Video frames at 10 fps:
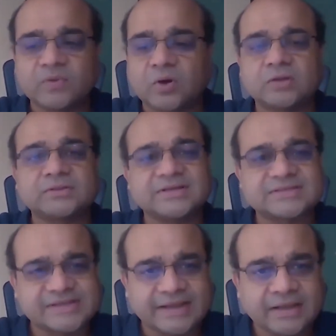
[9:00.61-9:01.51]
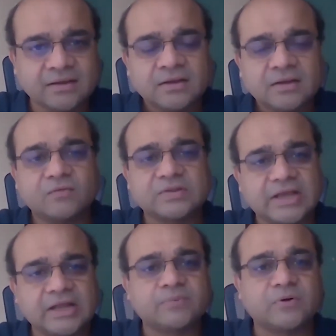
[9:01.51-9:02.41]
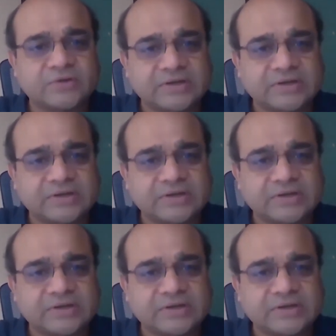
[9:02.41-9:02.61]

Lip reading: on the skilling, with the help of